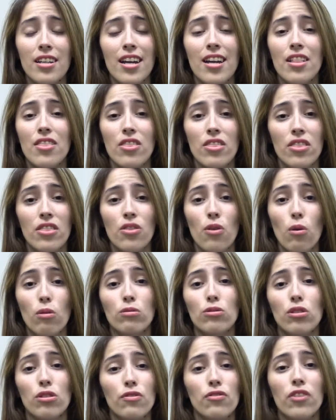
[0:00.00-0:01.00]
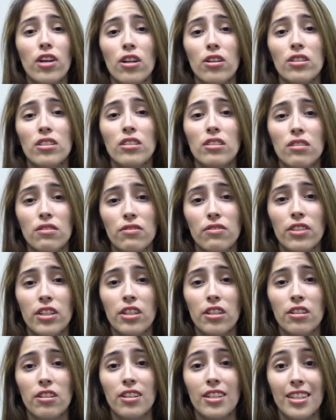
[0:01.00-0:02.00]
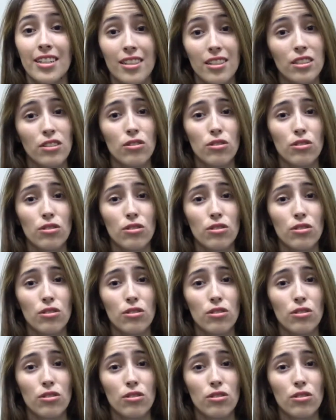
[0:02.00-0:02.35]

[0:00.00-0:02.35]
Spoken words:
and those are very severe eating